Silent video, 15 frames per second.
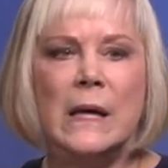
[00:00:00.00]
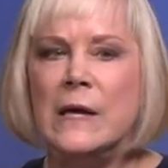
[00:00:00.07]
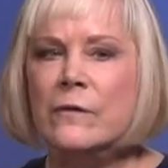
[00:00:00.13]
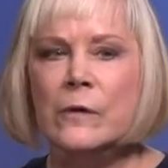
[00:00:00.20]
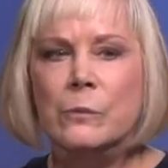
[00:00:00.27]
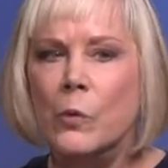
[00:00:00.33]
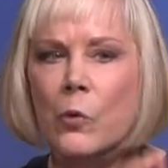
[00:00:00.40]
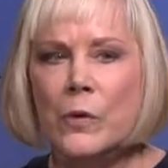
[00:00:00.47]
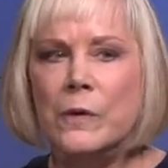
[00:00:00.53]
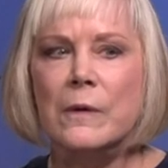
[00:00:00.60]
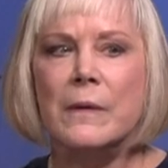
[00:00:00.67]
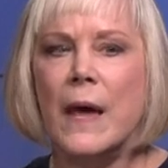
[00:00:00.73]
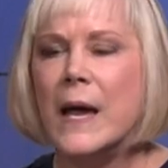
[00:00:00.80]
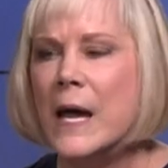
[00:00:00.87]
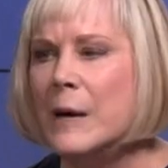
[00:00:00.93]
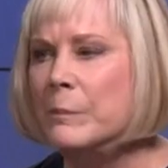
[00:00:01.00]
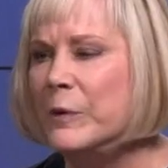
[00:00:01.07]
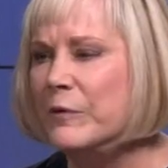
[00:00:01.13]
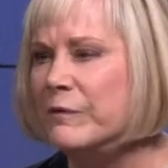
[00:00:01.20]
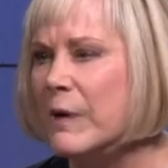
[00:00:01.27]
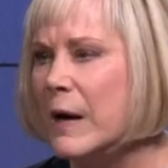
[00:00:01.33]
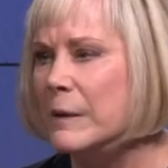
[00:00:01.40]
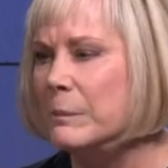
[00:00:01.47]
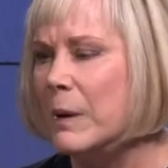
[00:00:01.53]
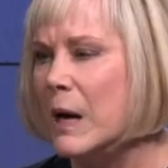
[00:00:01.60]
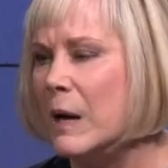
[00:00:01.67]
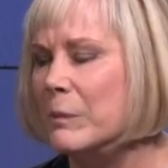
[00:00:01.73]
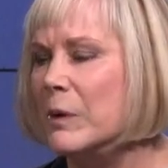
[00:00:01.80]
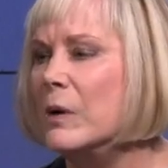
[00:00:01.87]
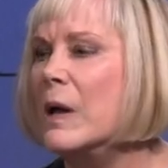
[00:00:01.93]
even more than the Amplified
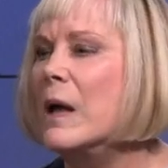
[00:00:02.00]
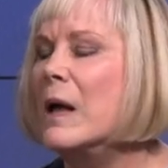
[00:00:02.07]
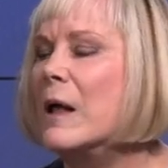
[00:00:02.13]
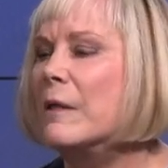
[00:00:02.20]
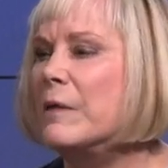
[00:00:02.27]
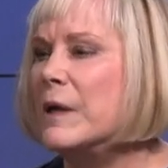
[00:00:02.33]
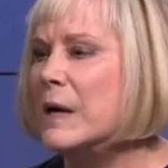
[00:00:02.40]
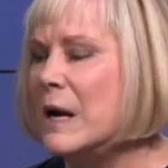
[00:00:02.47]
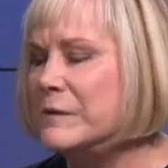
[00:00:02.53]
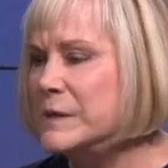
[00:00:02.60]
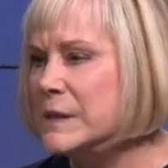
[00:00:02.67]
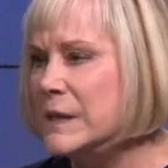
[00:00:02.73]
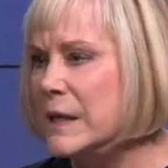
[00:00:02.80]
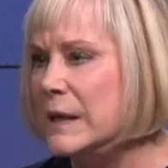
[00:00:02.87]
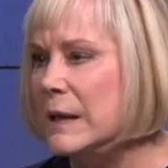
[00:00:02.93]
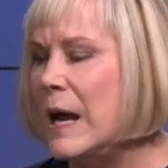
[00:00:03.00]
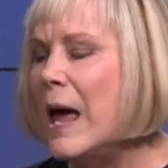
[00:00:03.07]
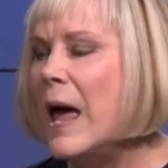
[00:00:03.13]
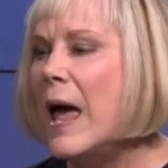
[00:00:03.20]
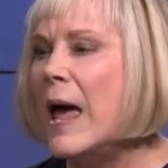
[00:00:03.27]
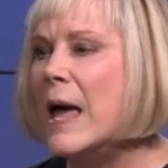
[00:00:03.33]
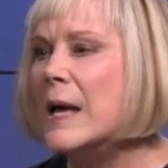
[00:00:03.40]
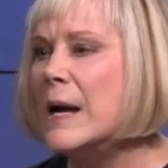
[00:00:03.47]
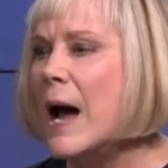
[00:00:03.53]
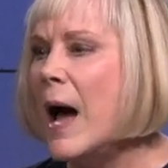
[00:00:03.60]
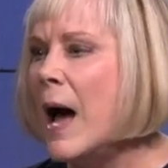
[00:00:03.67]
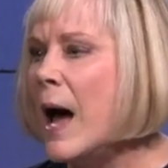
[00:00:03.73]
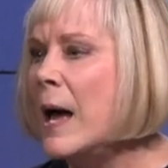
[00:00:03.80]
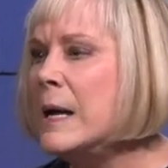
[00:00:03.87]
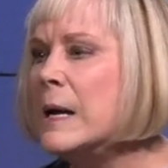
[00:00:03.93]
Bible that I've seen. And
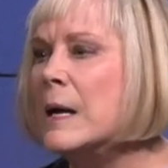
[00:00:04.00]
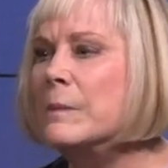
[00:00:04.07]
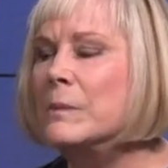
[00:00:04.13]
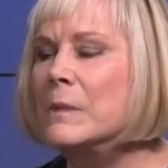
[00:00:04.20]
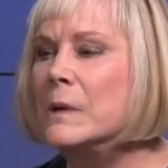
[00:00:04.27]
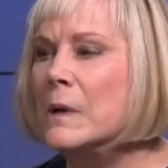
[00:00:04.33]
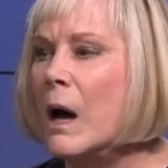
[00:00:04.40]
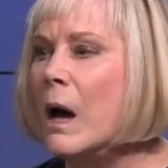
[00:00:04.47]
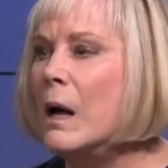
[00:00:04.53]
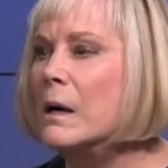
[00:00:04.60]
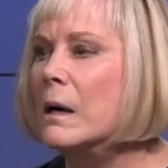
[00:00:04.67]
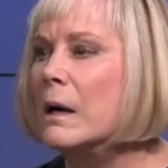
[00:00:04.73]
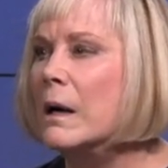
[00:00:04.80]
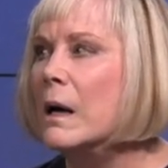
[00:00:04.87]
I am not,